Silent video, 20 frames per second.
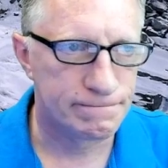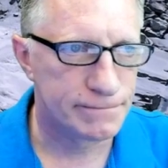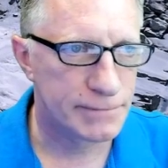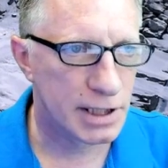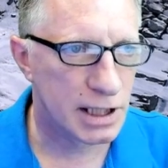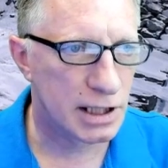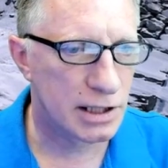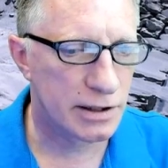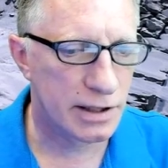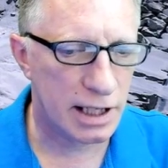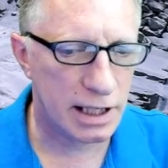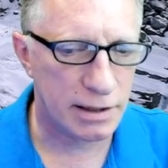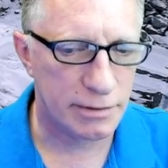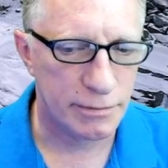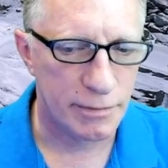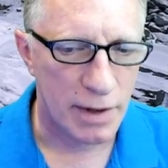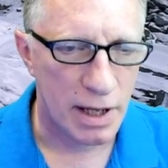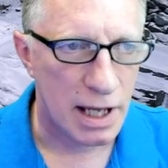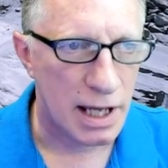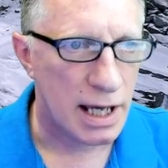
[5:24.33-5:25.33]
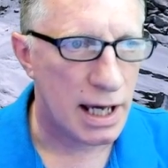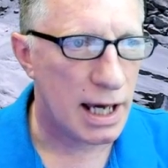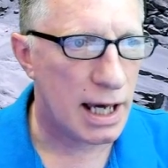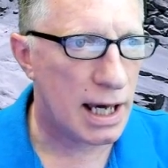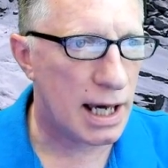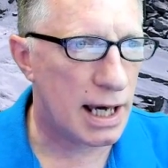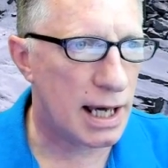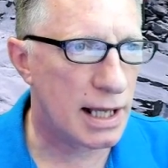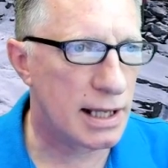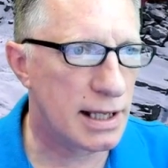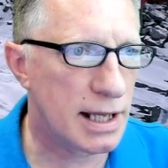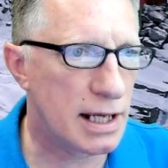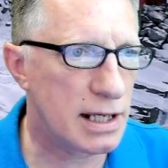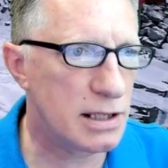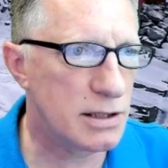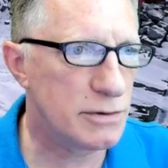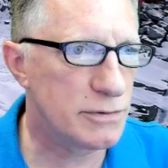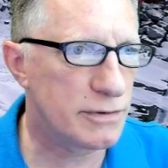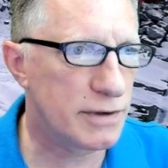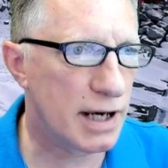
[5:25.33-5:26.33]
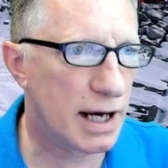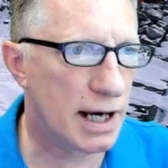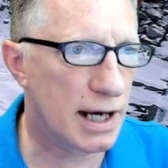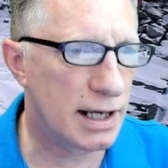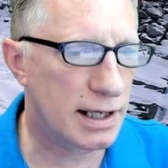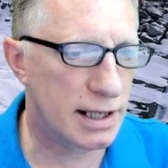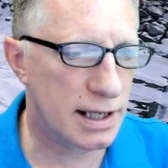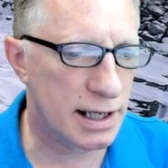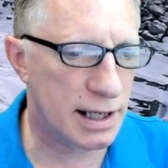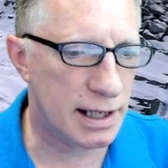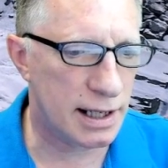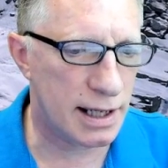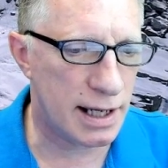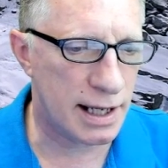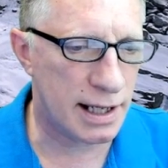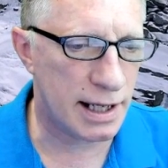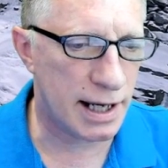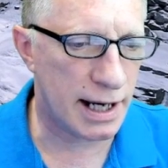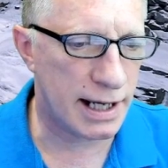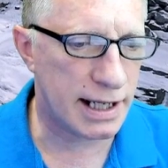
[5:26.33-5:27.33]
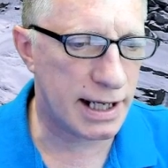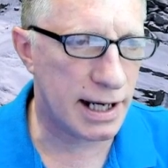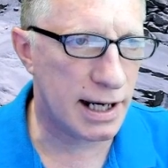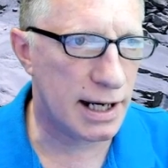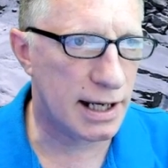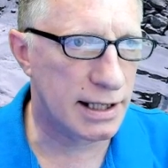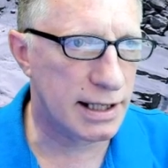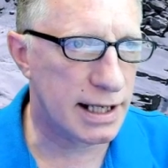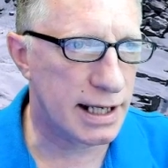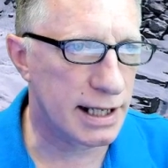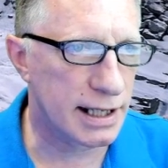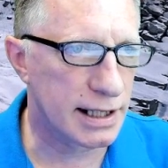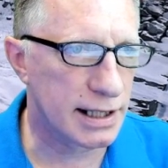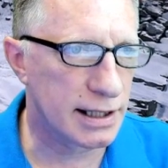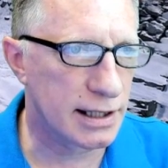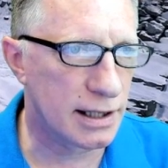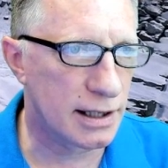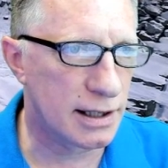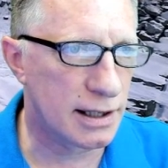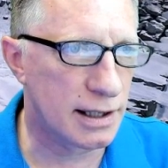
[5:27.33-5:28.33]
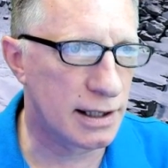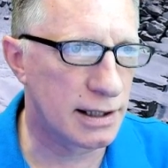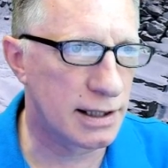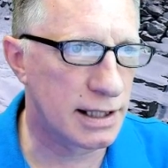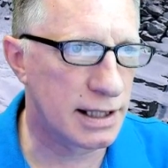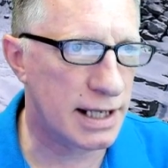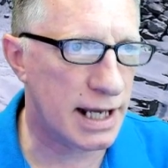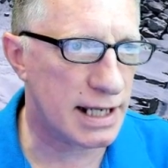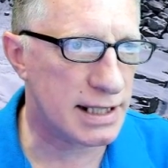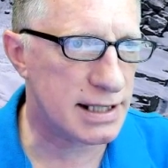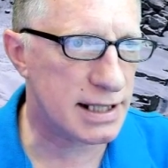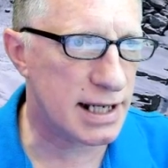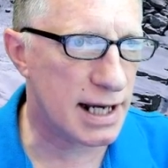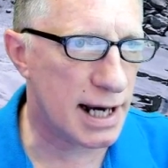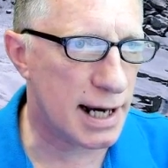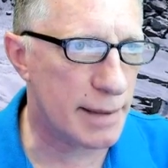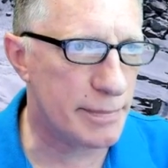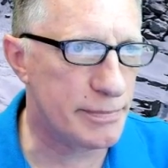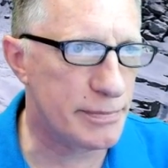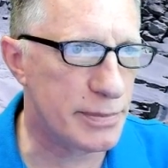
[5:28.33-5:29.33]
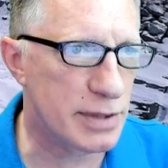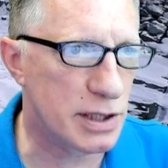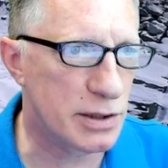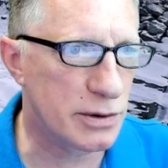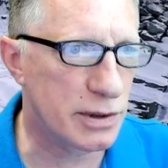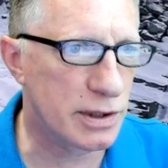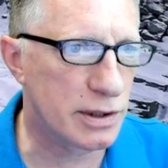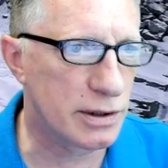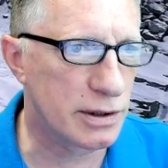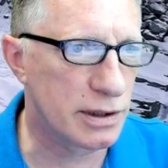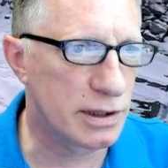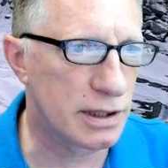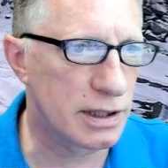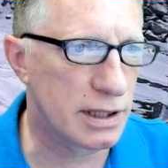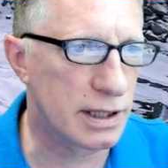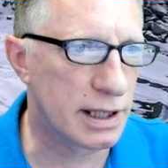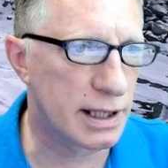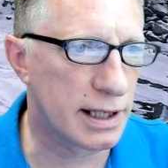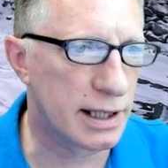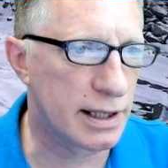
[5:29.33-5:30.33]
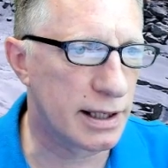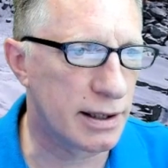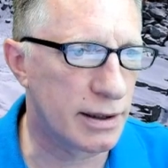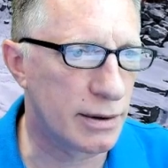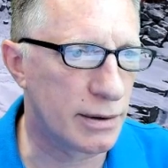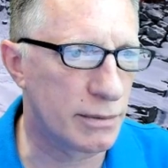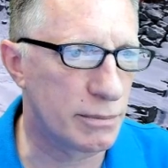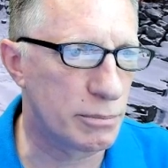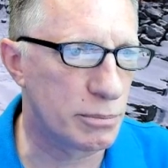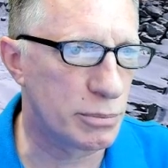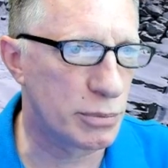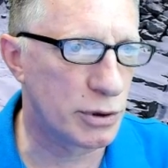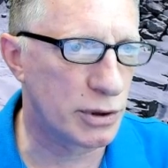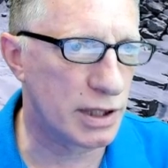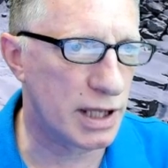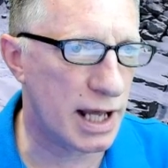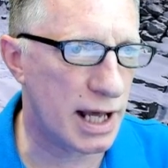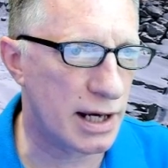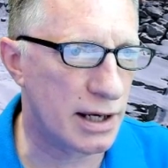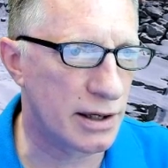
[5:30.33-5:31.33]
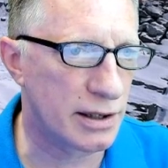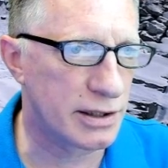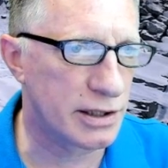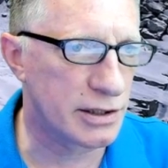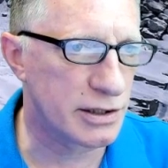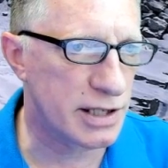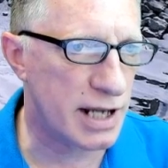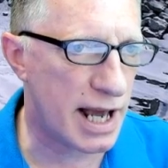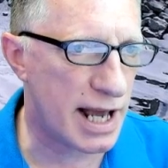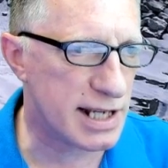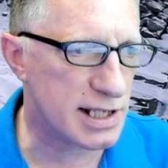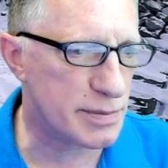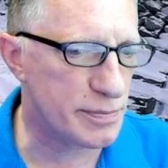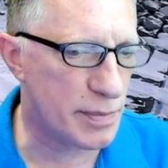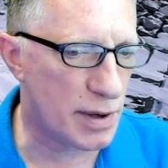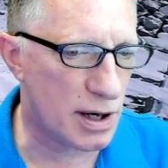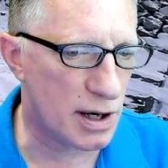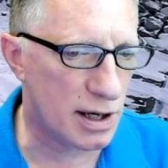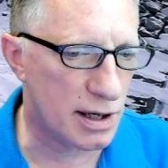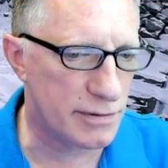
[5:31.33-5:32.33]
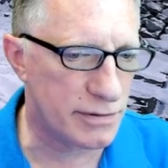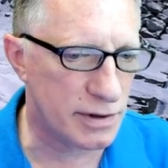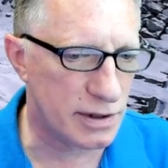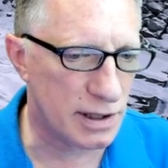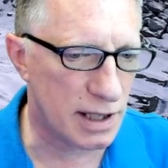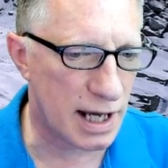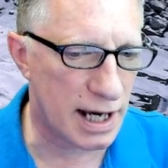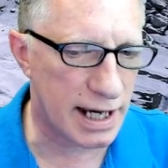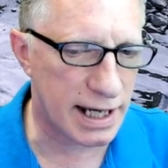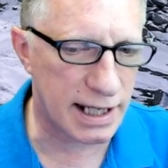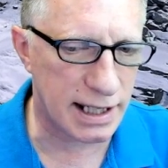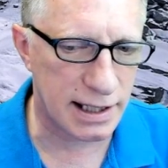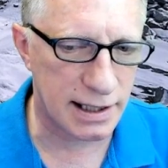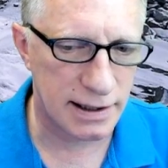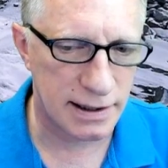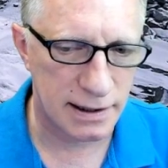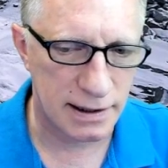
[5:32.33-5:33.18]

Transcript: All right. And then you've got an icon here on the desktop. You could put that on your taskbar if you like.